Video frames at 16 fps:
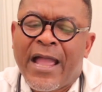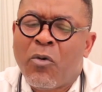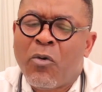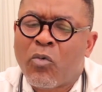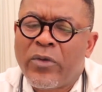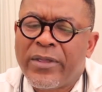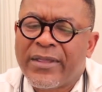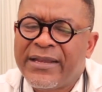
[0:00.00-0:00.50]

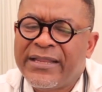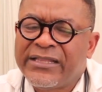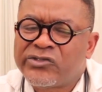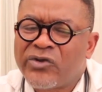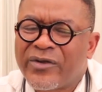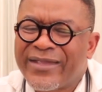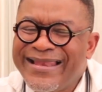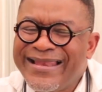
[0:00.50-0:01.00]
I'll quickly
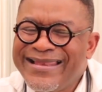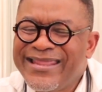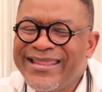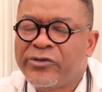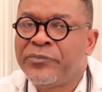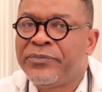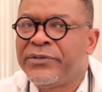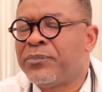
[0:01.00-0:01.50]
talk a
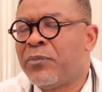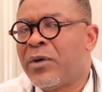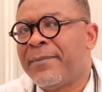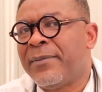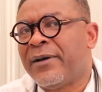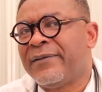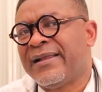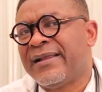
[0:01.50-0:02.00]
little bit
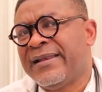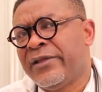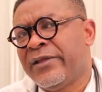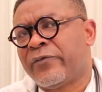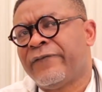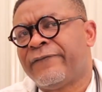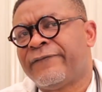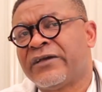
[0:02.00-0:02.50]
more about that
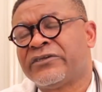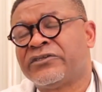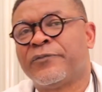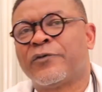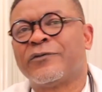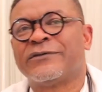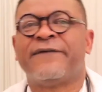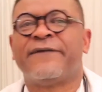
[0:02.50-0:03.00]

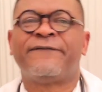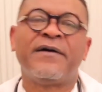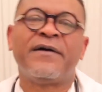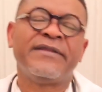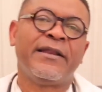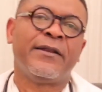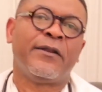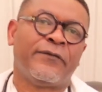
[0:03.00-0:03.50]
liquefaction, because I
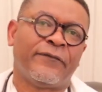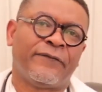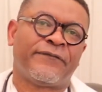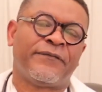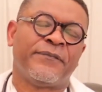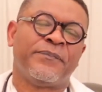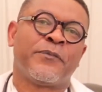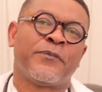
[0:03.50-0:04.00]
found a lot
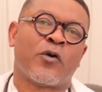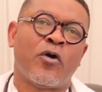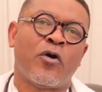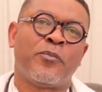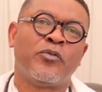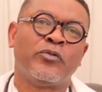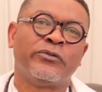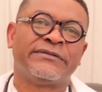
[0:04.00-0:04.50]
of
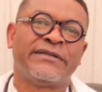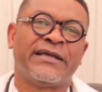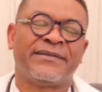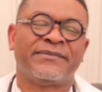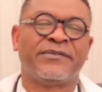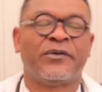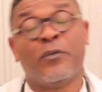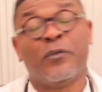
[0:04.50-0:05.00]
couples
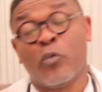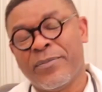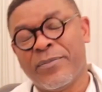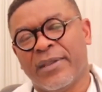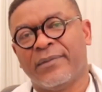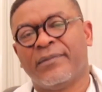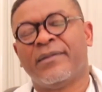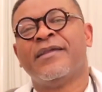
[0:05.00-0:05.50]
that, or
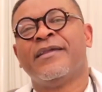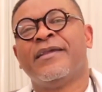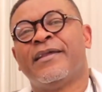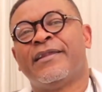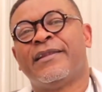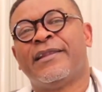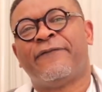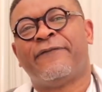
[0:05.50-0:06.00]
women,
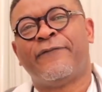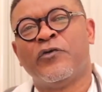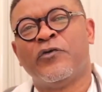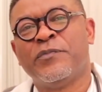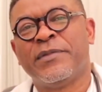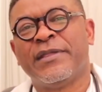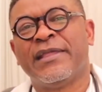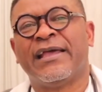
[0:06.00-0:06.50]
that
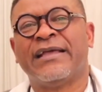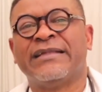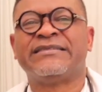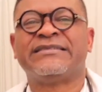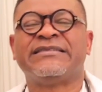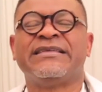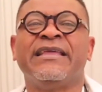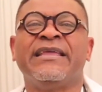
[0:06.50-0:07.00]
phone me
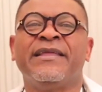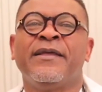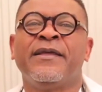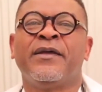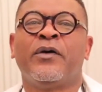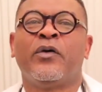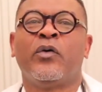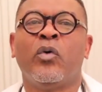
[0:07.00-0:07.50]
and say,
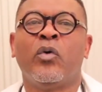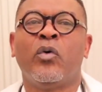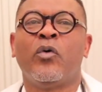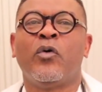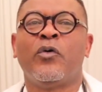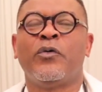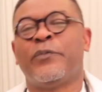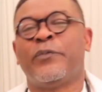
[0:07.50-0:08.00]

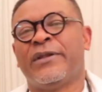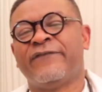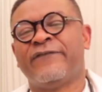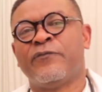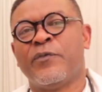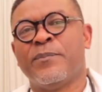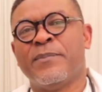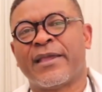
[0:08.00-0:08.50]
oh,
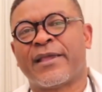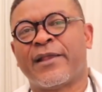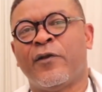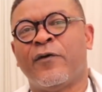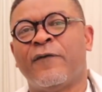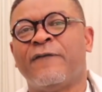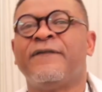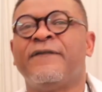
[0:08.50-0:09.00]
whenever we make
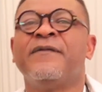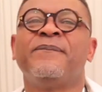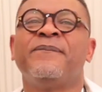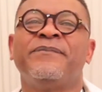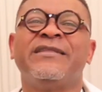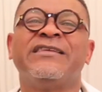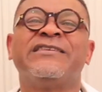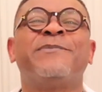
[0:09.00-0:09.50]
love,
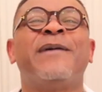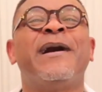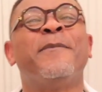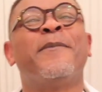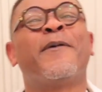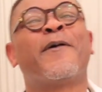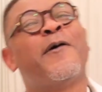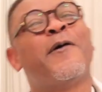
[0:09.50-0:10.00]
the
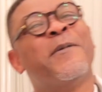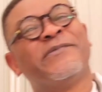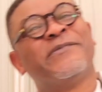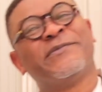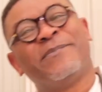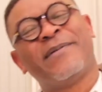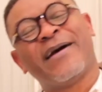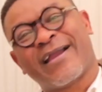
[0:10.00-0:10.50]
sperm
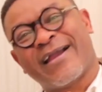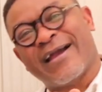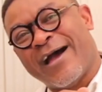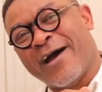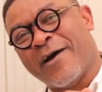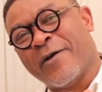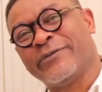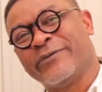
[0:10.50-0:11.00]
comes back
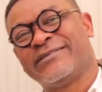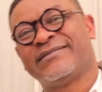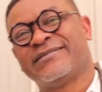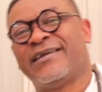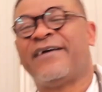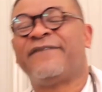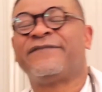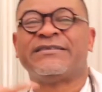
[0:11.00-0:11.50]
out
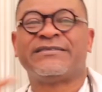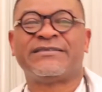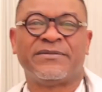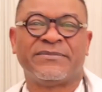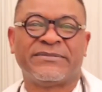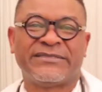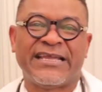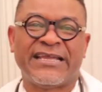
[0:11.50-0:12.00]
after
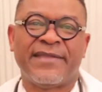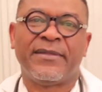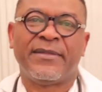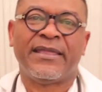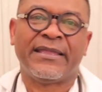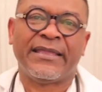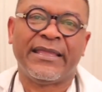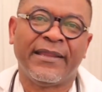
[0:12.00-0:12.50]
some time
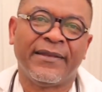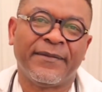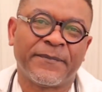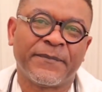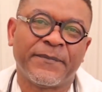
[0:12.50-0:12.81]
again.